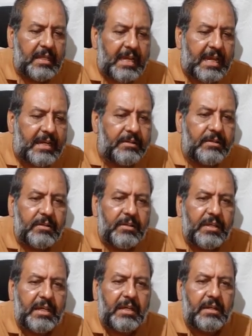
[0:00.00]
And
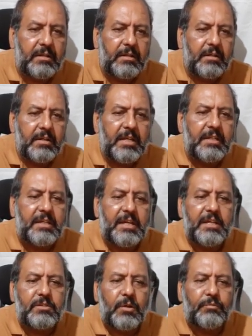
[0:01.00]
here, in
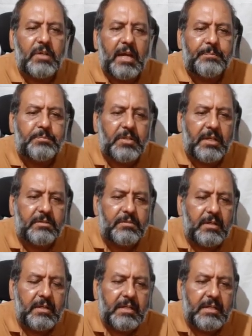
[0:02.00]
case of the abscess,